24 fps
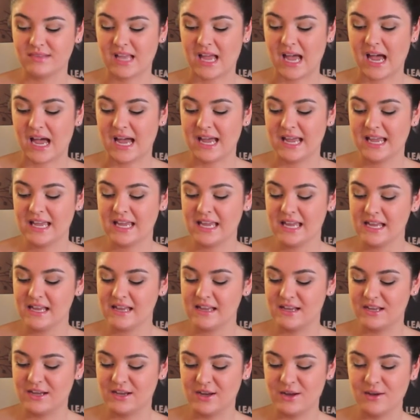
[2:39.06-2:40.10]
I
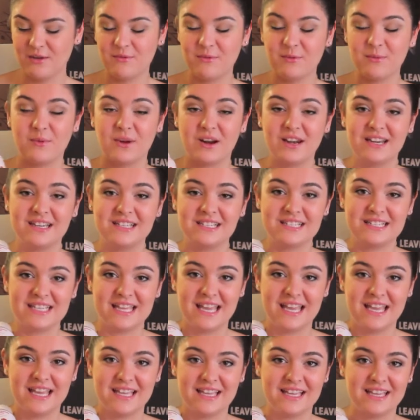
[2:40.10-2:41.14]
have been wanting to
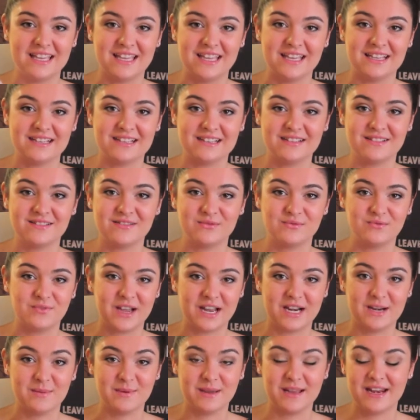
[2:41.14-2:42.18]
take a
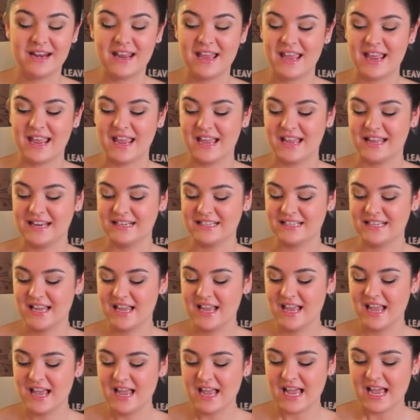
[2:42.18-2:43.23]
vitamin, and
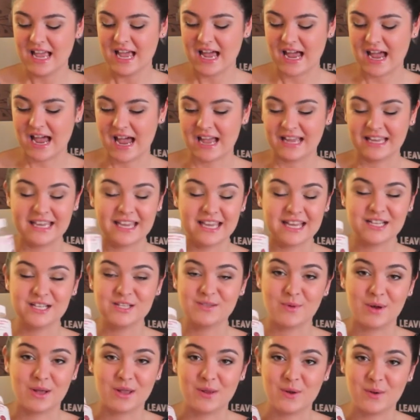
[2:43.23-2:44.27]
I can't
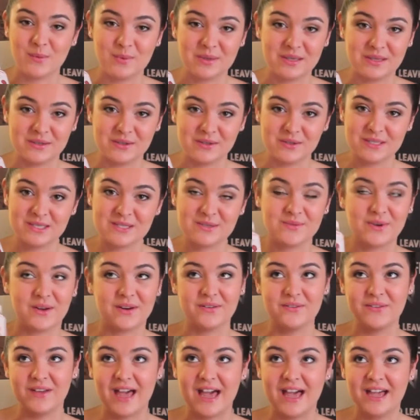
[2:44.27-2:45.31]
swallow pills.
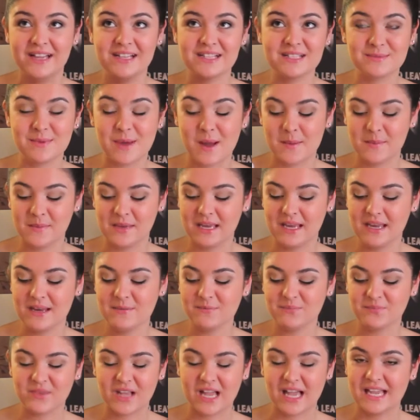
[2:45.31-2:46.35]
Fun fact about me,
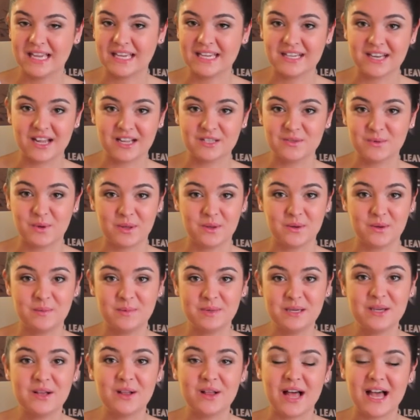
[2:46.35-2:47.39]
I cannot swallow a
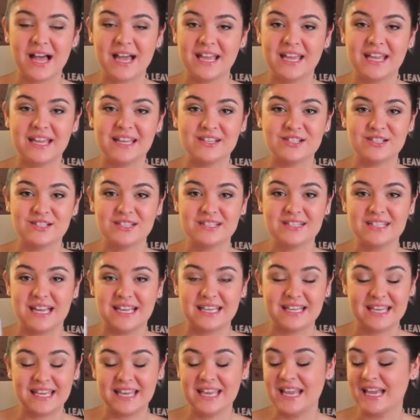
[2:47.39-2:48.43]
pill. I just, I
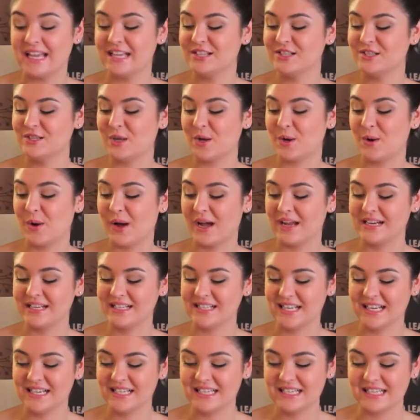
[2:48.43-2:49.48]
can't. So I
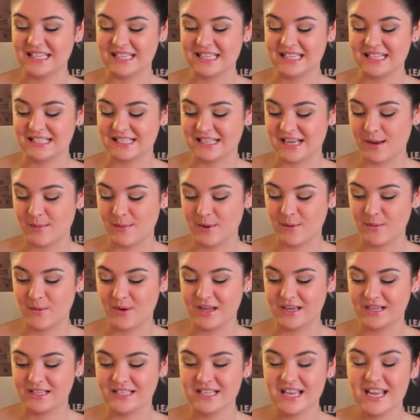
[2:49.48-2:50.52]
decided to take these gummy
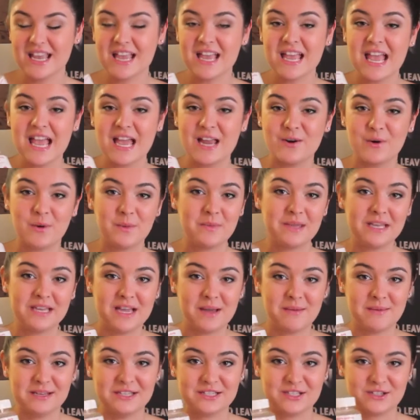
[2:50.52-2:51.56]
ones, and normally
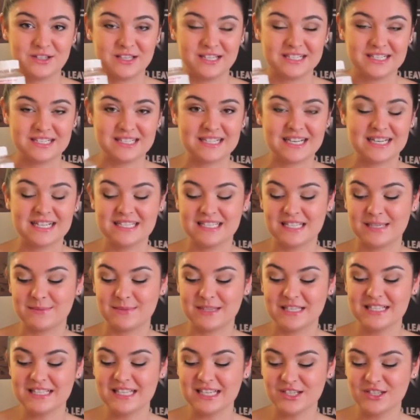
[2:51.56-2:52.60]
gummies are like disgusting, but
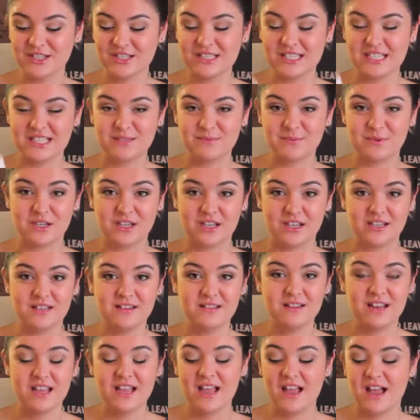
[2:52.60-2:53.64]
these actually taste pretty
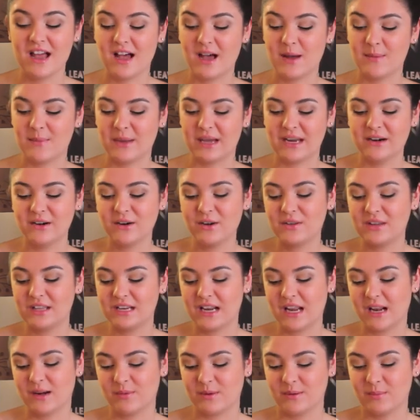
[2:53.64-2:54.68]
good. Um, I don't know that
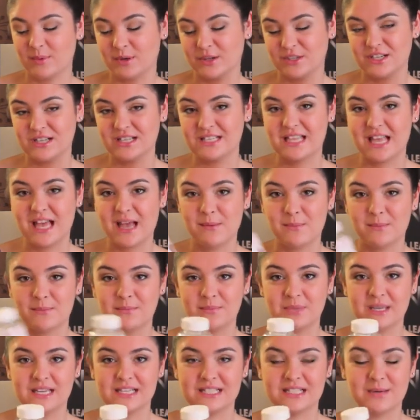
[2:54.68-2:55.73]
I'd repurchase them
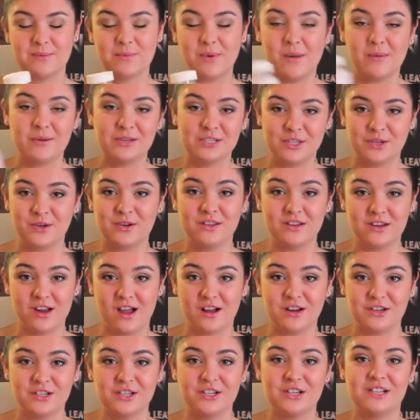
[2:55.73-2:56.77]
because I probably should go to the
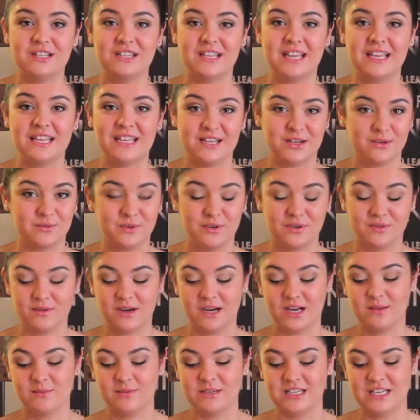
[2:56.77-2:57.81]
doctor and like get a real
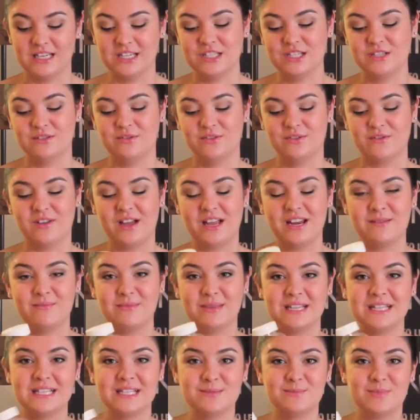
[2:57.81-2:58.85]
recommendation for
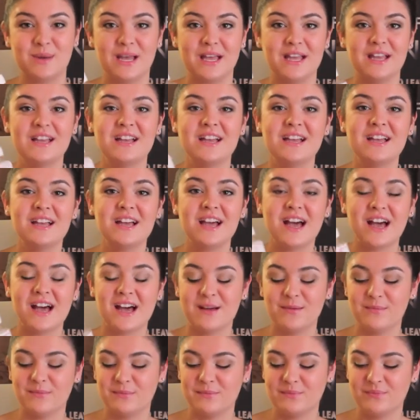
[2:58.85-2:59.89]
vitamins, but
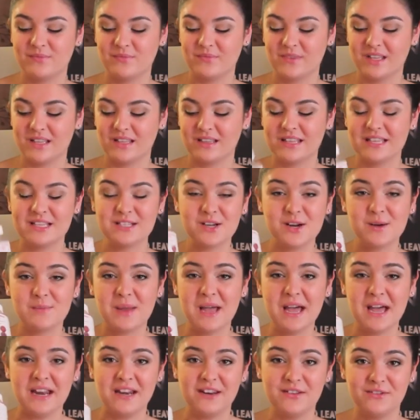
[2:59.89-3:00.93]
um, these aren't
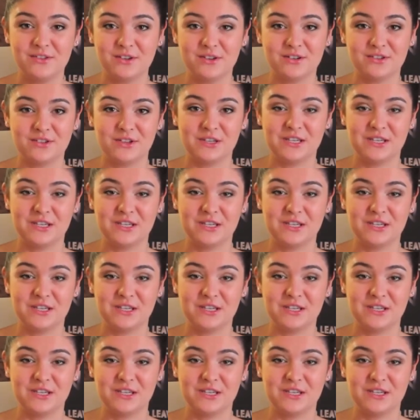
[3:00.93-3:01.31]
bad if you're